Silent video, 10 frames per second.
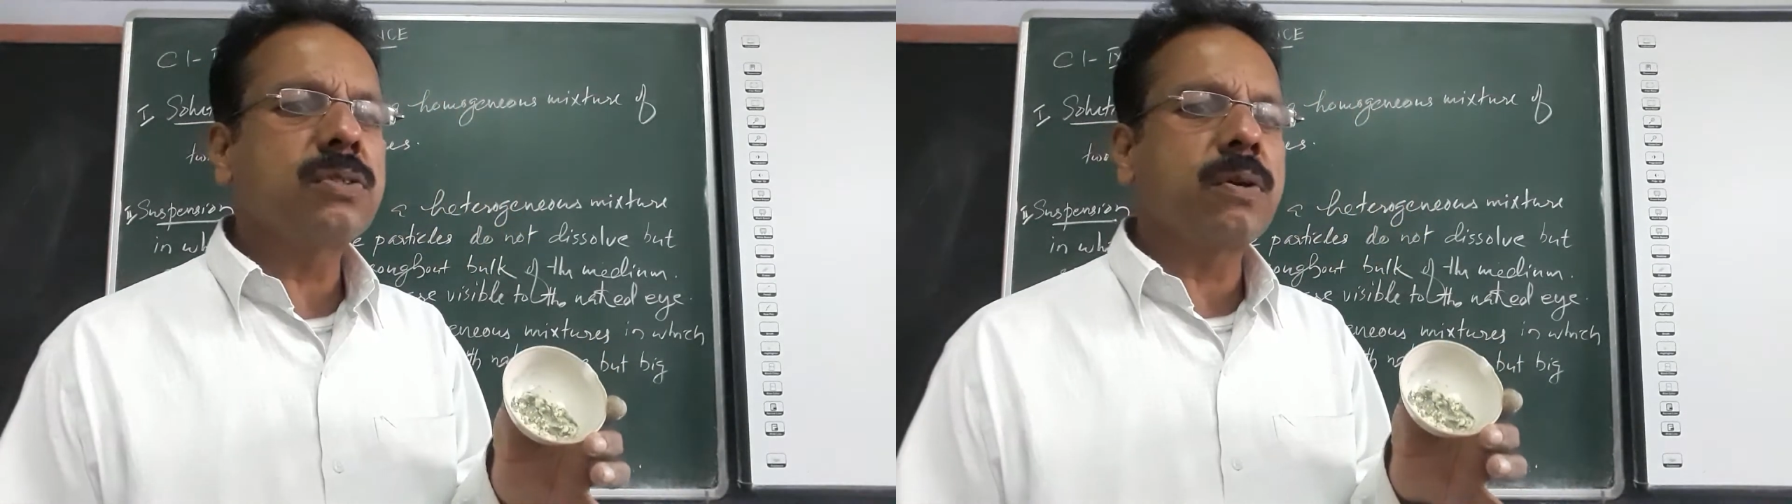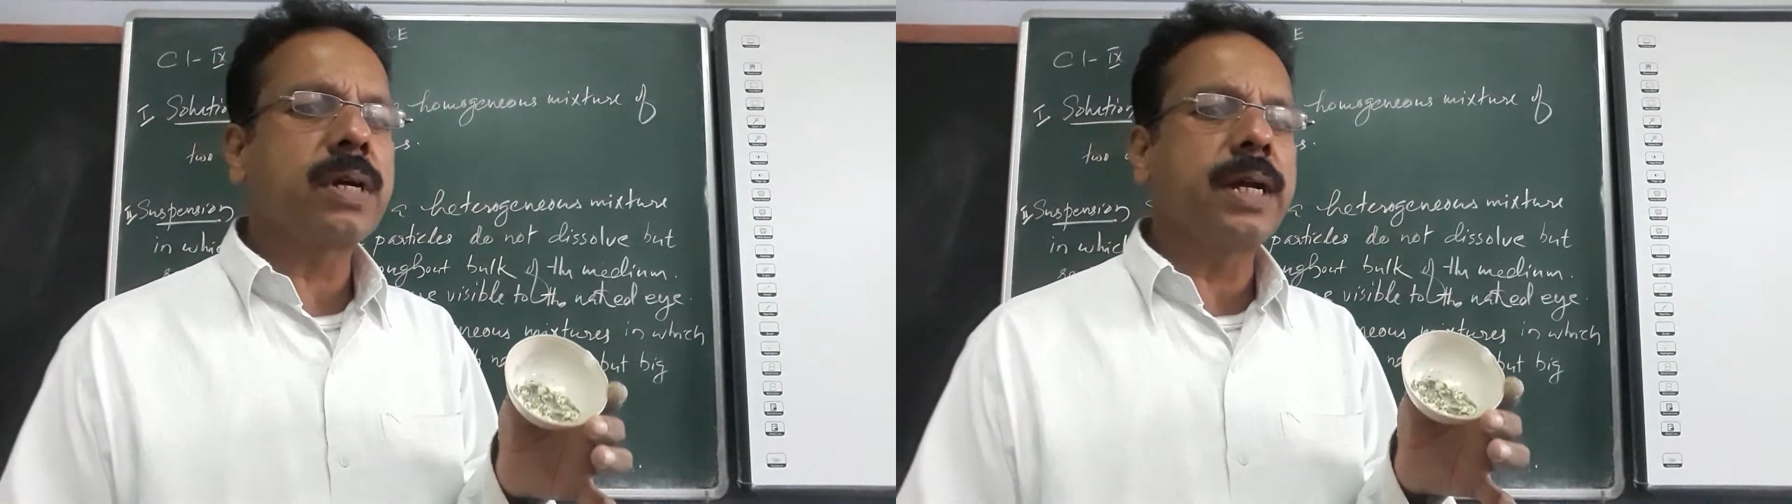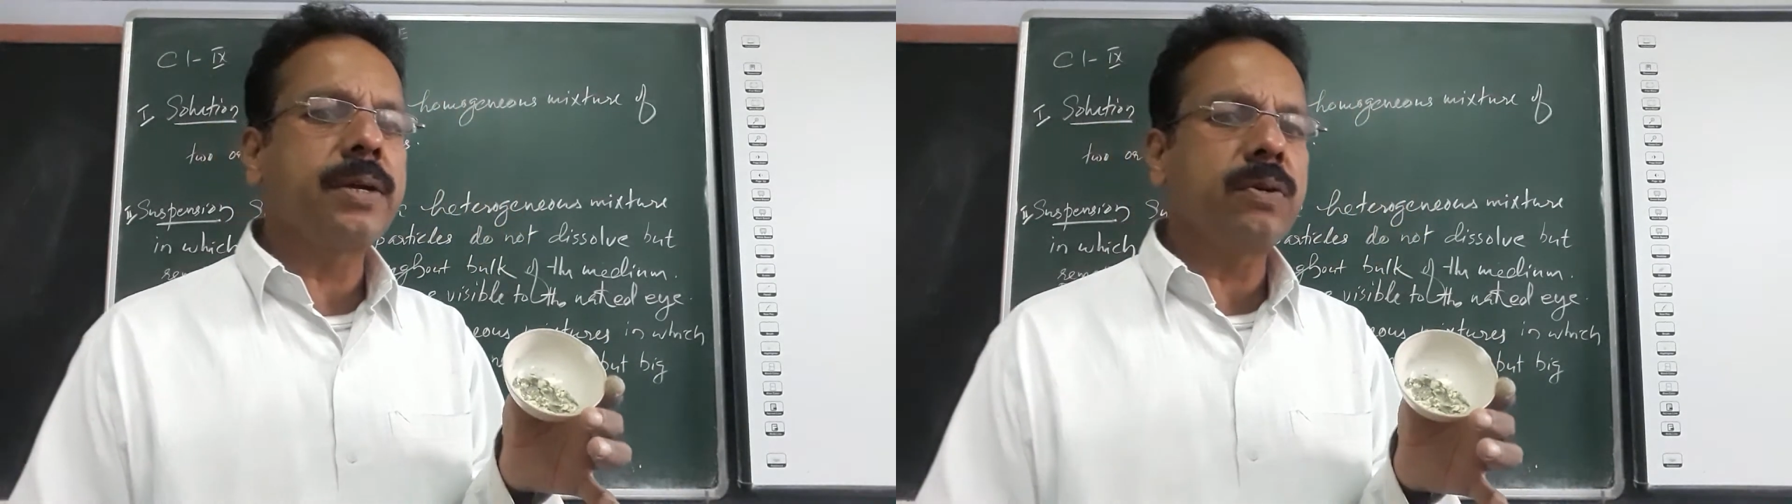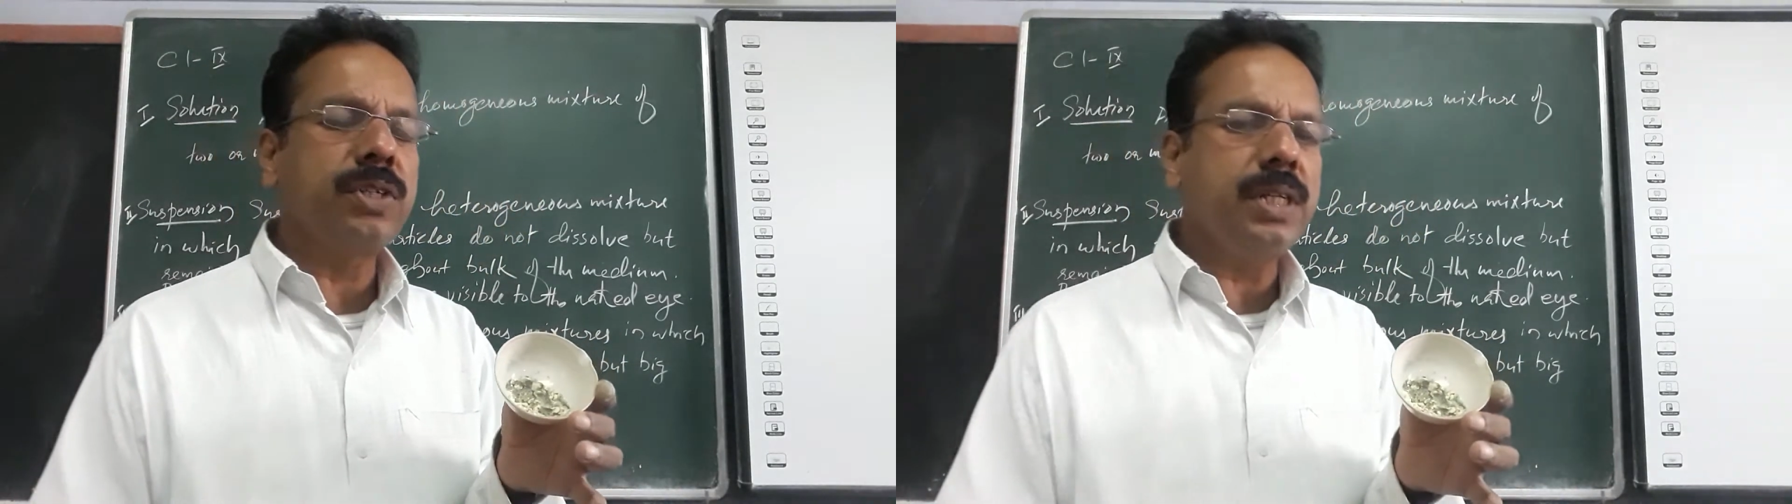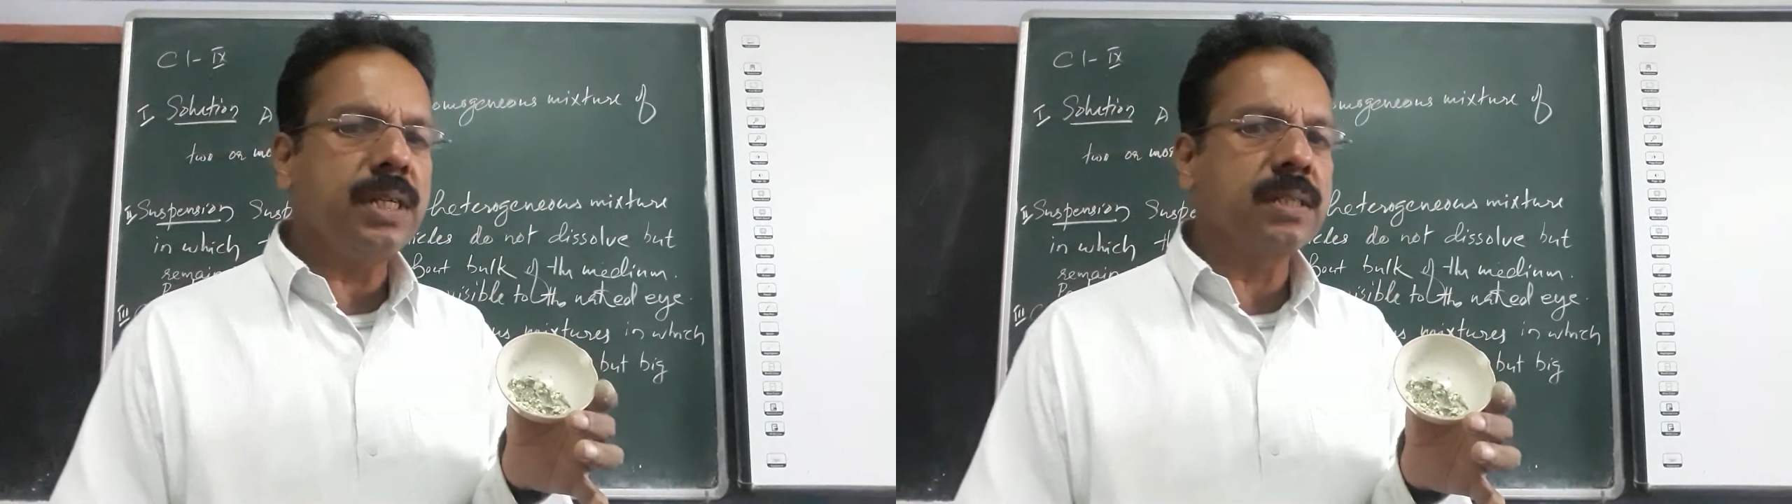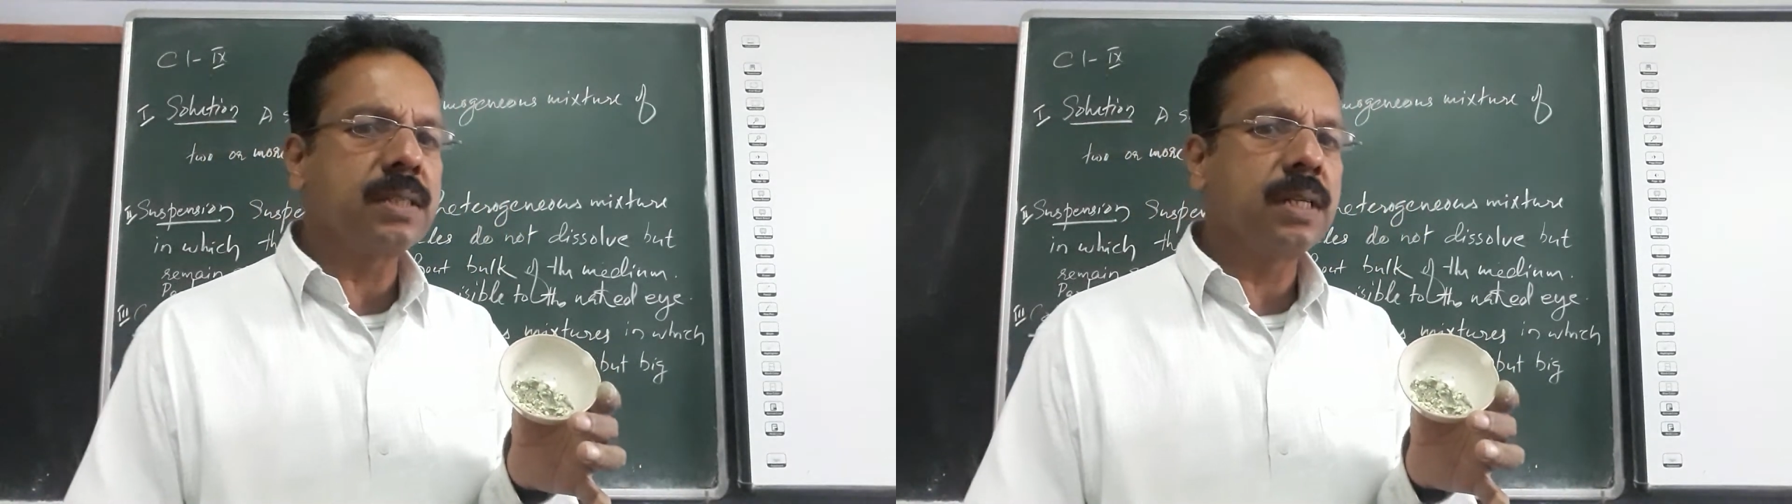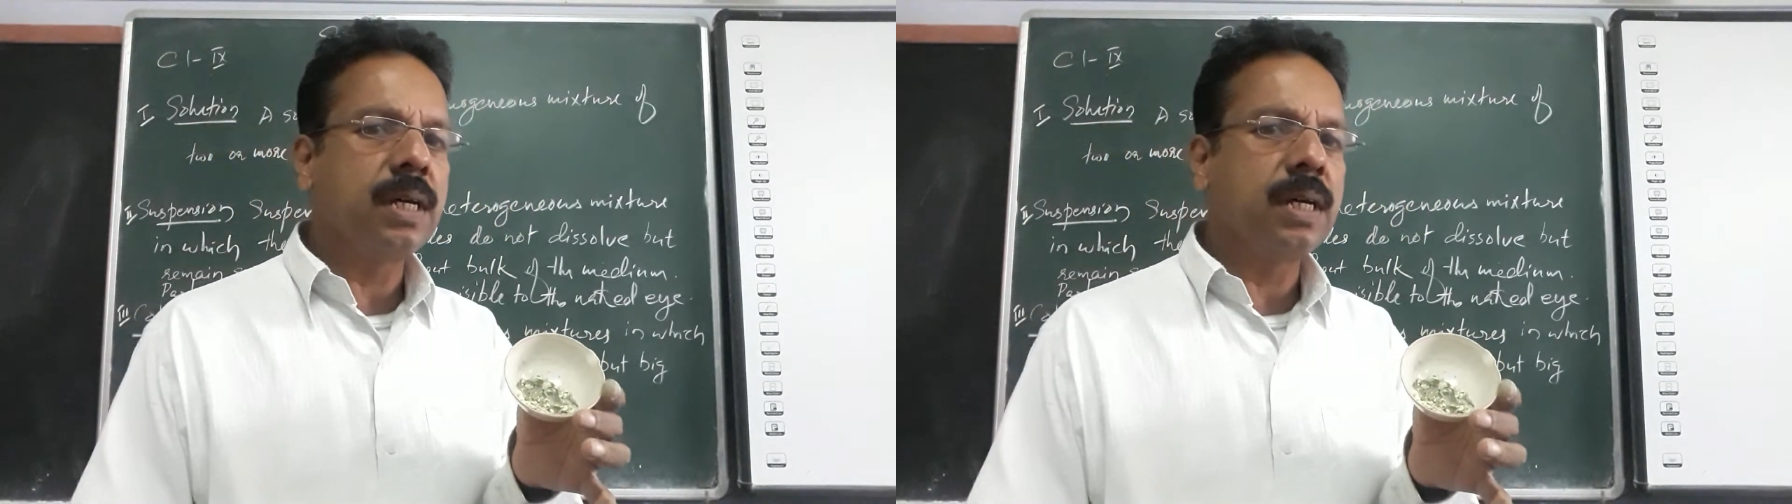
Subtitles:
or heterogeneous?